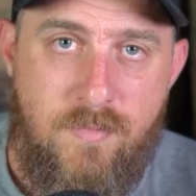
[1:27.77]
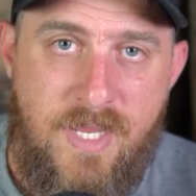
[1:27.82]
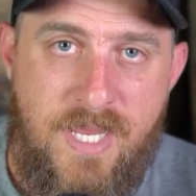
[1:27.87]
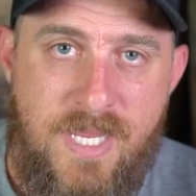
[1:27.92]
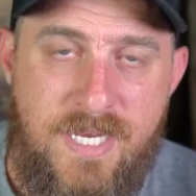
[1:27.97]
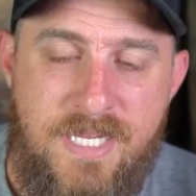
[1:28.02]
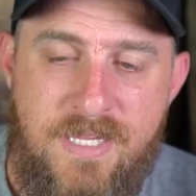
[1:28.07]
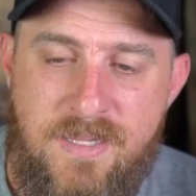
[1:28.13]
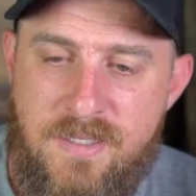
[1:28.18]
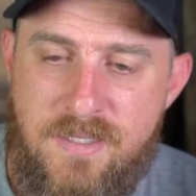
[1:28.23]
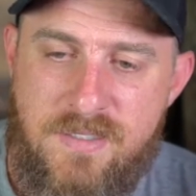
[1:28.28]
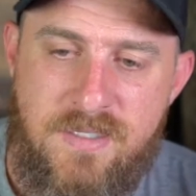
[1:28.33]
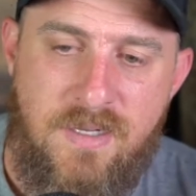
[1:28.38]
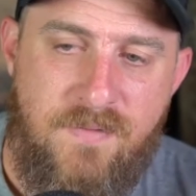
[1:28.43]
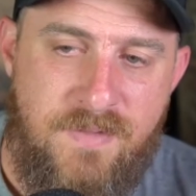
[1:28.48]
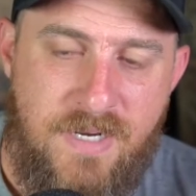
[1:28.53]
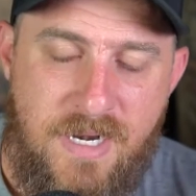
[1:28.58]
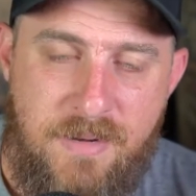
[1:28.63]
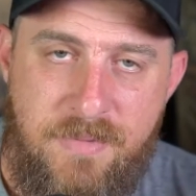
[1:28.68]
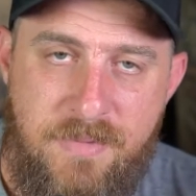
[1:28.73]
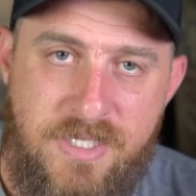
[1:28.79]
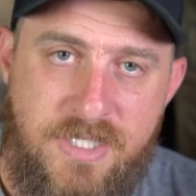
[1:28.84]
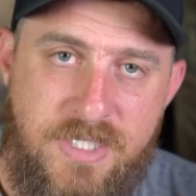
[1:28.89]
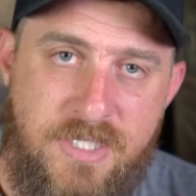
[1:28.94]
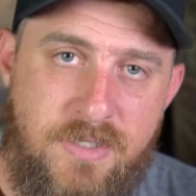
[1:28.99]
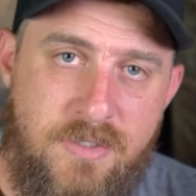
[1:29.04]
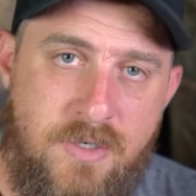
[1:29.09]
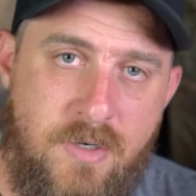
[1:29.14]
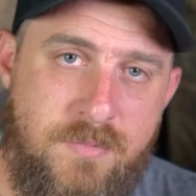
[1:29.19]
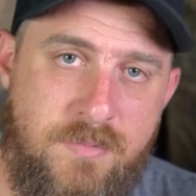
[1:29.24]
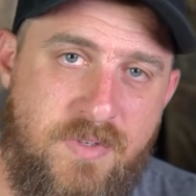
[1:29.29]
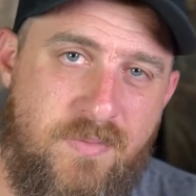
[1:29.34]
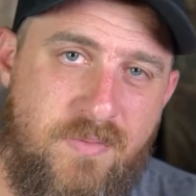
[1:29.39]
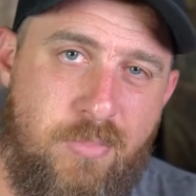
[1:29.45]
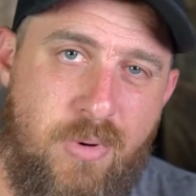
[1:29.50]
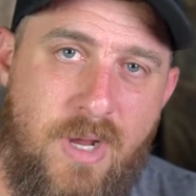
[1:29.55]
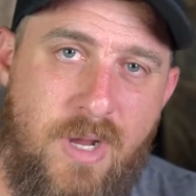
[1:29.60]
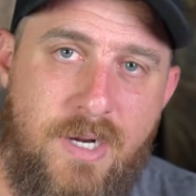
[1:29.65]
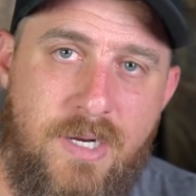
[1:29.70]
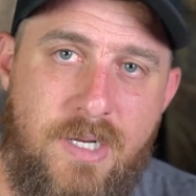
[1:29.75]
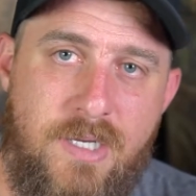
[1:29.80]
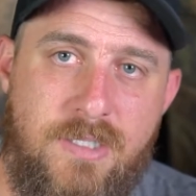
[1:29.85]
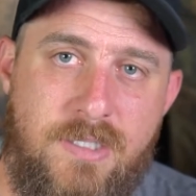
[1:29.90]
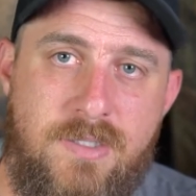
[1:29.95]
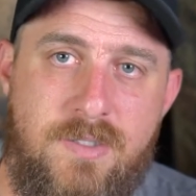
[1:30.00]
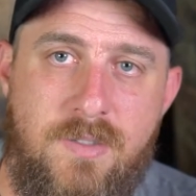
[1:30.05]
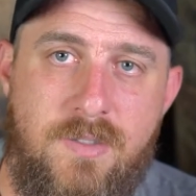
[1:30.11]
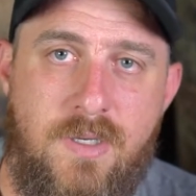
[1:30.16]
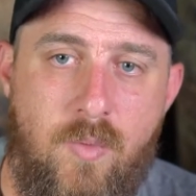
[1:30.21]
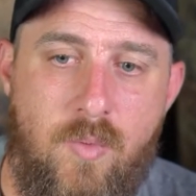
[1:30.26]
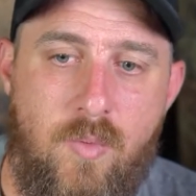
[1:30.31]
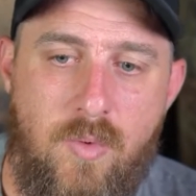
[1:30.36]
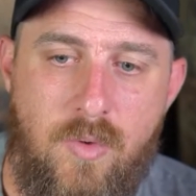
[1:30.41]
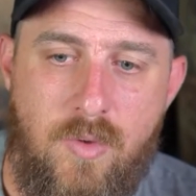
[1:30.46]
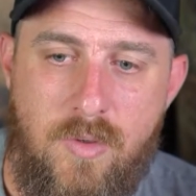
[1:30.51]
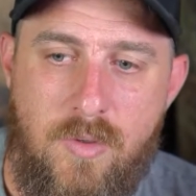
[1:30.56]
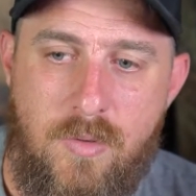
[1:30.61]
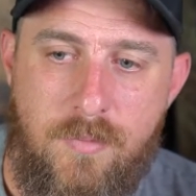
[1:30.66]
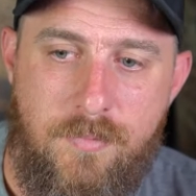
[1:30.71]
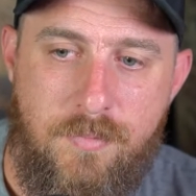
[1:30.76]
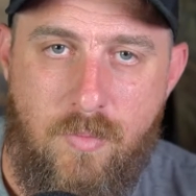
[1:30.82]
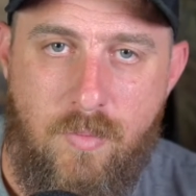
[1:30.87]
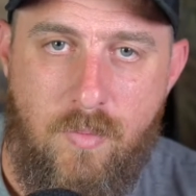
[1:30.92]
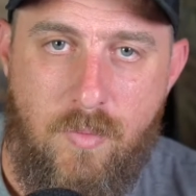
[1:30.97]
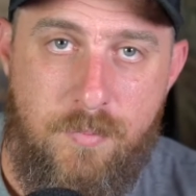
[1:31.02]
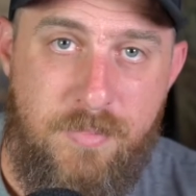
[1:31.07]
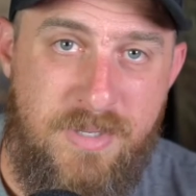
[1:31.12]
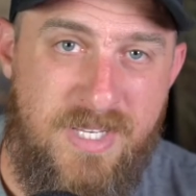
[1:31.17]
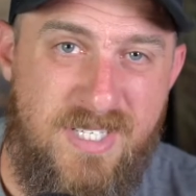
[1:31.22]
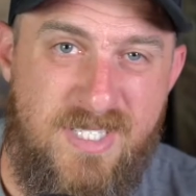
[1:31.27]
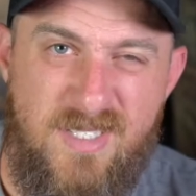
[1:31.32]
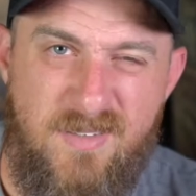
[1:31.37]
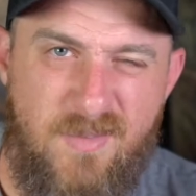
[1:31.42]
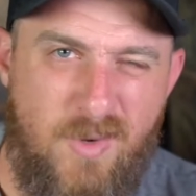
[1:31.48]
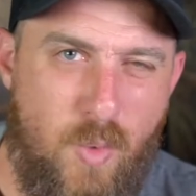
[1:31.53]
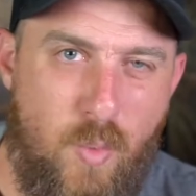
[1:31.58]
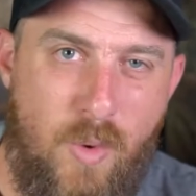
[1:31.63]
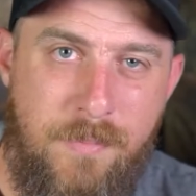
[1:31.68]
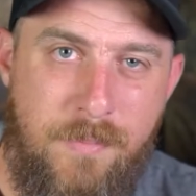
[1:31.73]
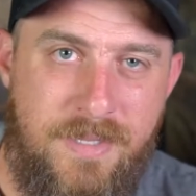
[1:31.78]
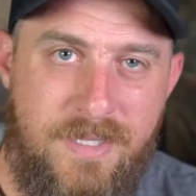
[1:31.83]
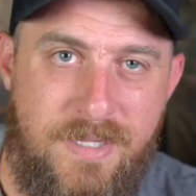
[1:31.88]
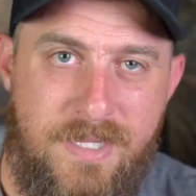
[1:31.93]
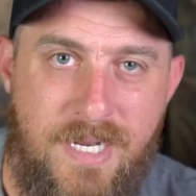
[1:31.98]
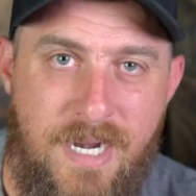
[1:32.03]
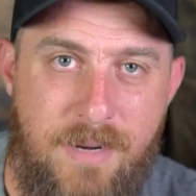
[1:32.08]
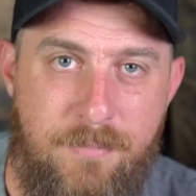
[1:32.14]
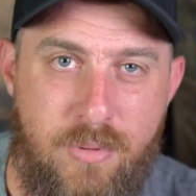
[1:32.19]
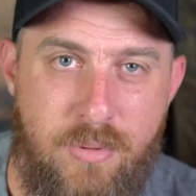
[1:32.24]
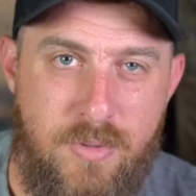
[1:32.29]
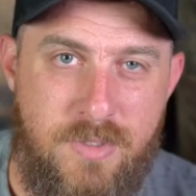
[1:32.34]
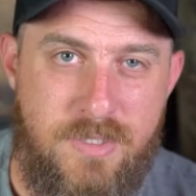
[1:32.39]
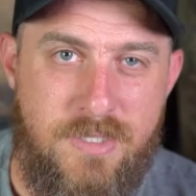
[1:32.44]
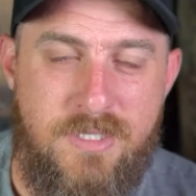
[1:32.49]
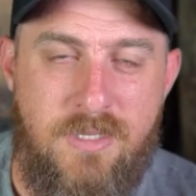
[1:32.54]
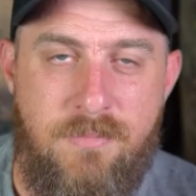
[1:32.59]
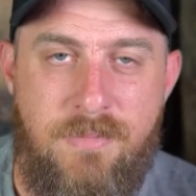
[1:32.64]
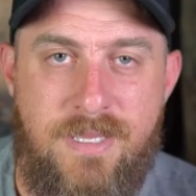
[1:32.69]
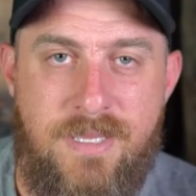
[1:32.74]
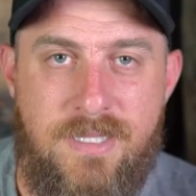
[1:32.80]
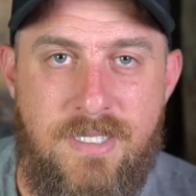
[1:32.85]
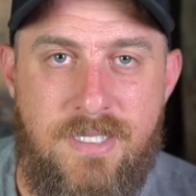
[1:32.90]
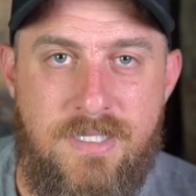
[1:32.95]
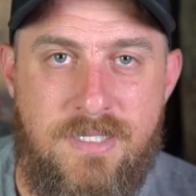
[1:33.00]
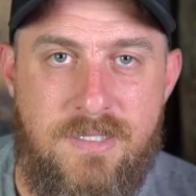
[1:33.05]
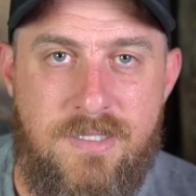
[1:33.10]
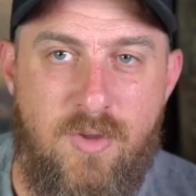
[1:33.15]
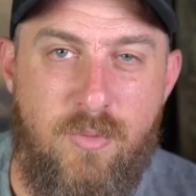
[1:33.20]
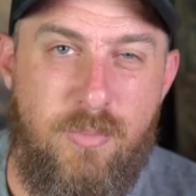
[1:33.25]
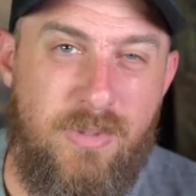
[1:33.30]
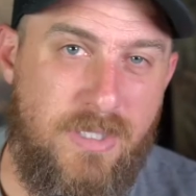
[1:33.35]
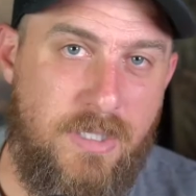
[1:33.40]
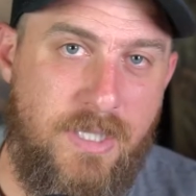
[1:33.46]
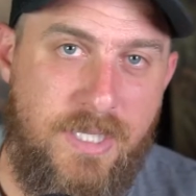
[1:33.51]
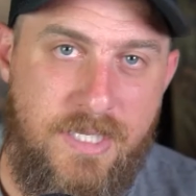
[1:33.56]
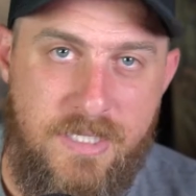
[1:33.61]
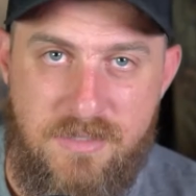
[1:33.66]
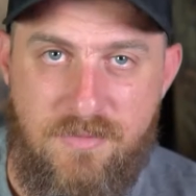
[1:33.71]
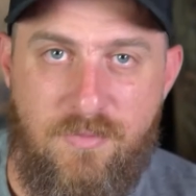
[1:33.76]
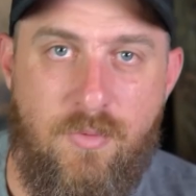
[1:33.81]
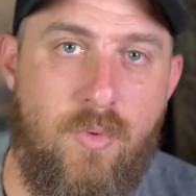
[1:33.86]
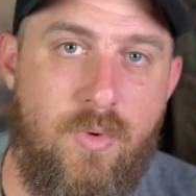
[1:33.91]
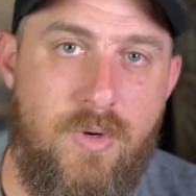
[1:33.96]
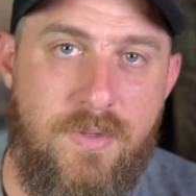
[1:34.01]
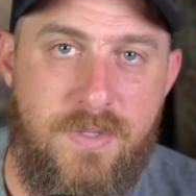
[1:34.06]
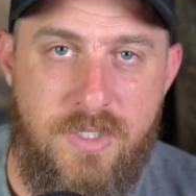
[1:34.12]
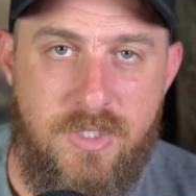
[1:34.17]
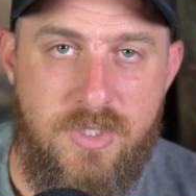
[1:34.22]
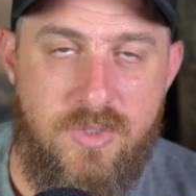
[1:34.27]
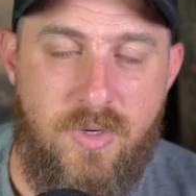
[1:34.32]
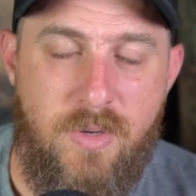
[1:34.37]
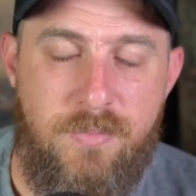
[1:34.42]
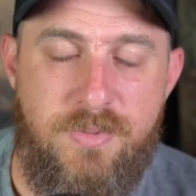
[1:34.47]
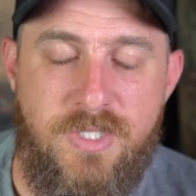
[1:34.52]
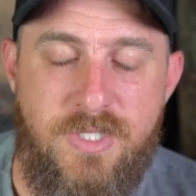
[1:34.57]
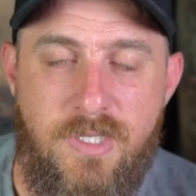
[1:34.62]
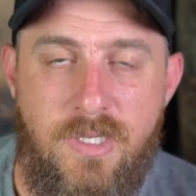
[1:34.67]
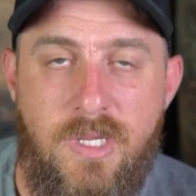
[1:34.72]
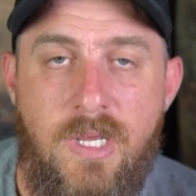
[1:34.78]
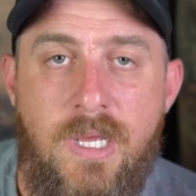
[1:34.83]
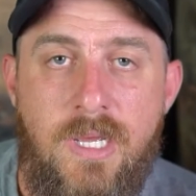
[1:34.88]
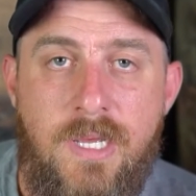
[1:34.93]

Any of the stuff that I mentioned in terms of products or pieces of equipment that I purchased to make this, there'll be links for in the description.